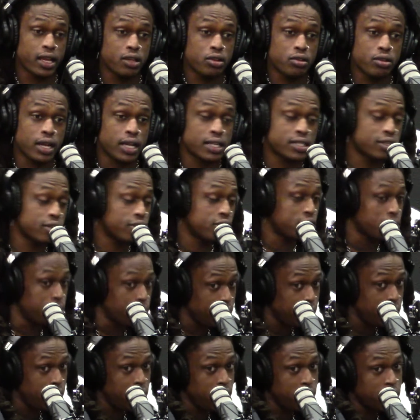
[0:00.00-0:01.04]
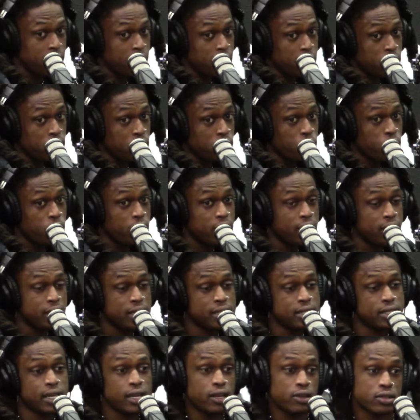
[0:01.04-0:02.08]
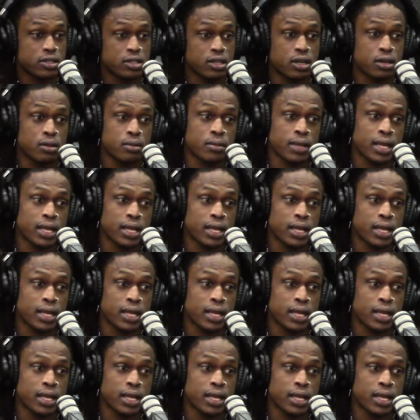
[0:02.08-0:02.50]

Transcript: you got social media. Like you could really sell something.